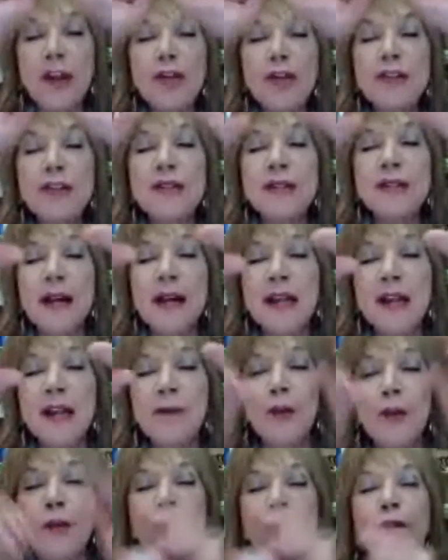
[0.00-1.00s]
and then you
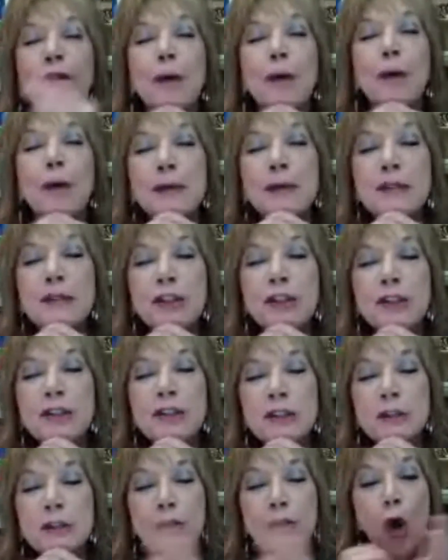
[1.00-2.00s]
study it for a few moments
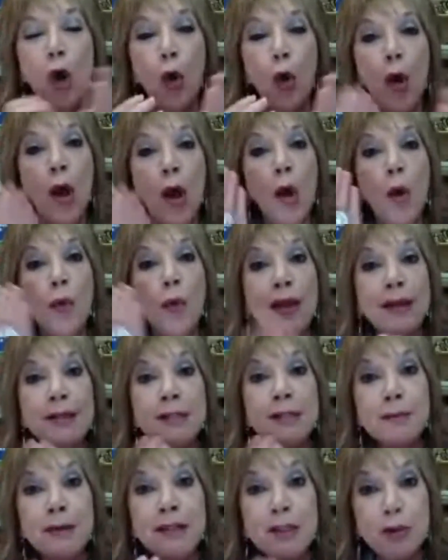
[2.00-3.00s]
just to know
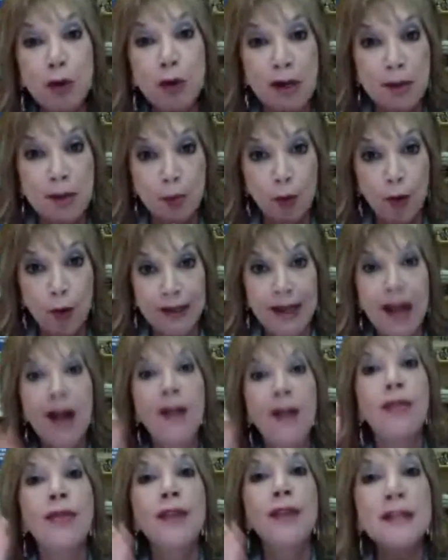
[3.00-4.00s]
this is my starting point.
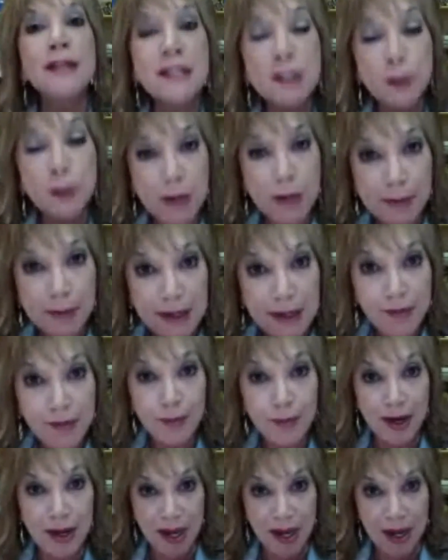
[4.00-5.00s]
This is what I'm
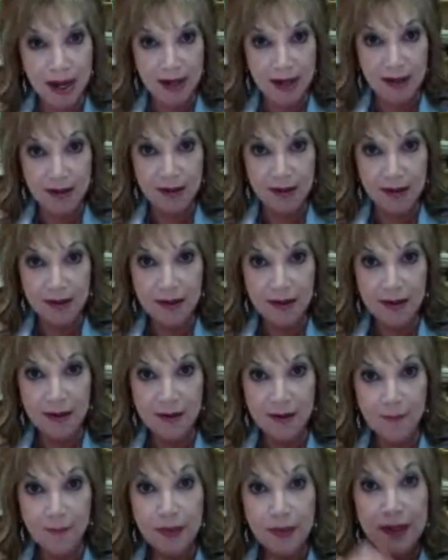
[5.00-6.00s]
leaving behind.
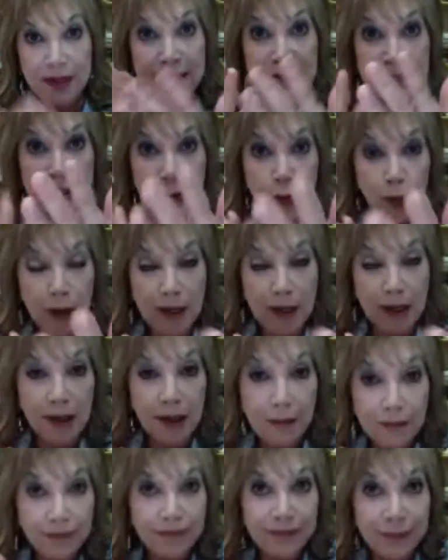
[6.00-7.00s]
This is
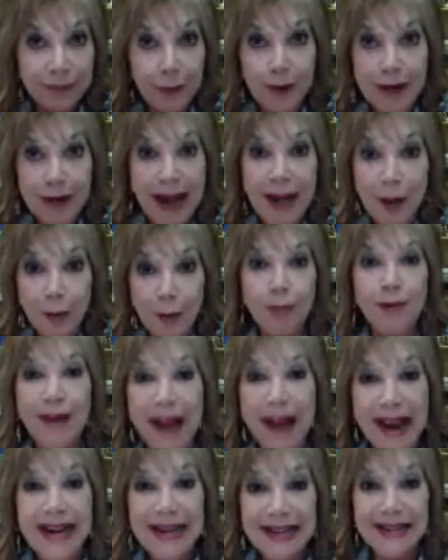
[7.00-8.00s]
what what I
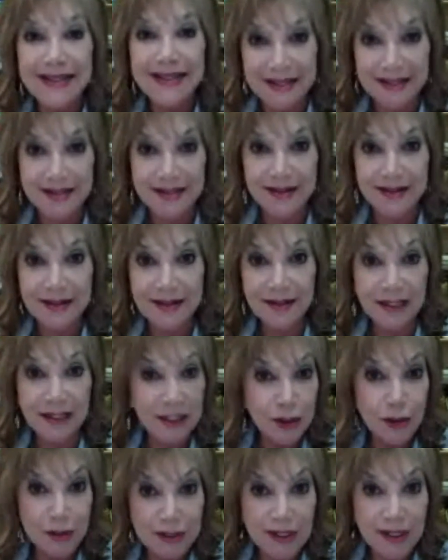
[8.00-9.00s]
created
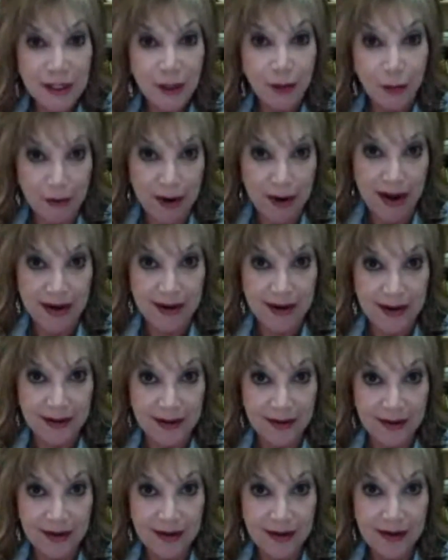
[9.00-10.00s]
because you did
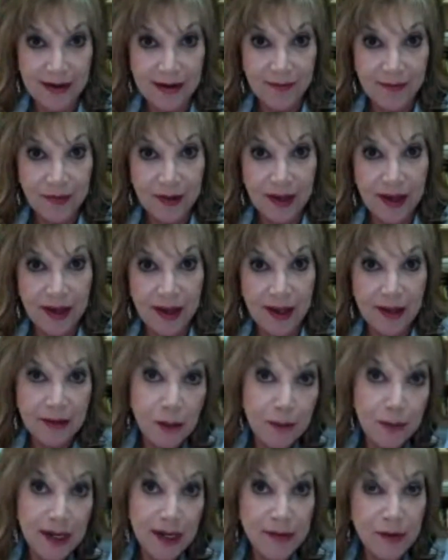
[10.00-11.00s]
create it,
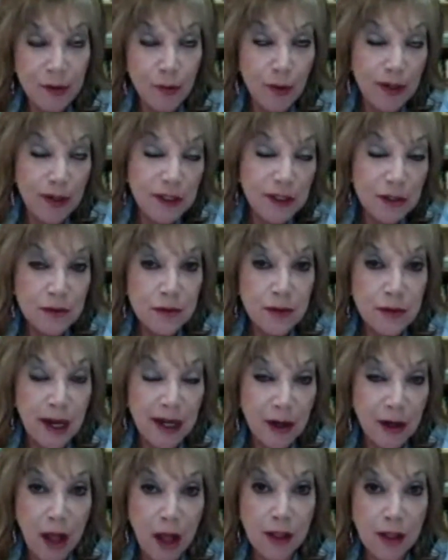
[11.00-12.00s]
and you might even want to
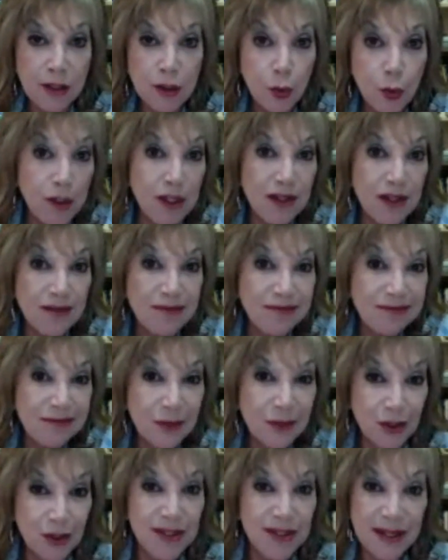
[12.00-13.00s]
acknowledge what
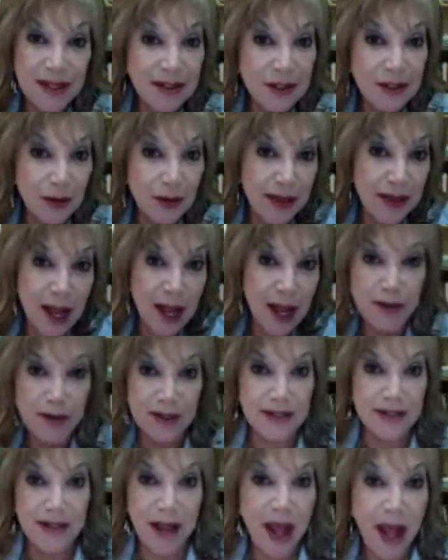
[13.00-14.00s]
you did to
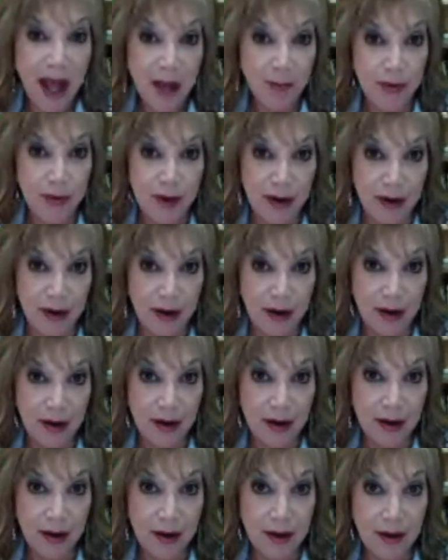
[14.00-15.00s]
allow this to happen,